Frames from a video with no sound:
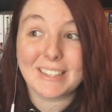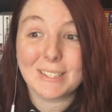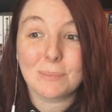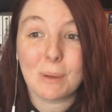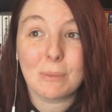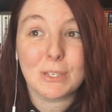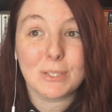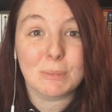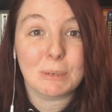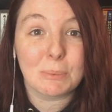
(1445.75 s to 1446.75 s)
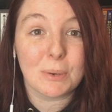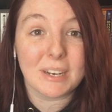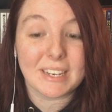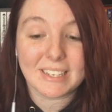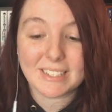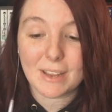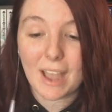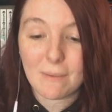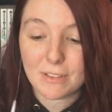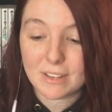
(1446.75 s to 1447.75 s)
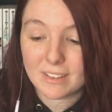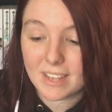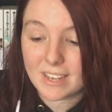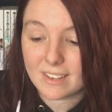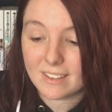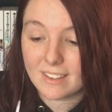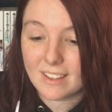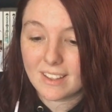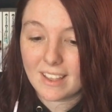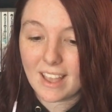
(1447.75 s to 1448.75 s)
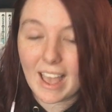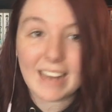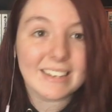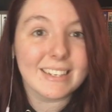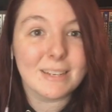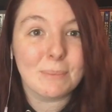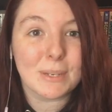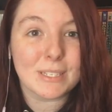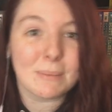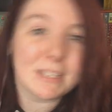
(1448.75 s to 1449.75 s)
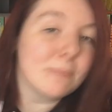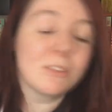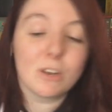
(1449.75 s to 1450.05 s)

This is probably super boring because I haven't like added any books to my TV.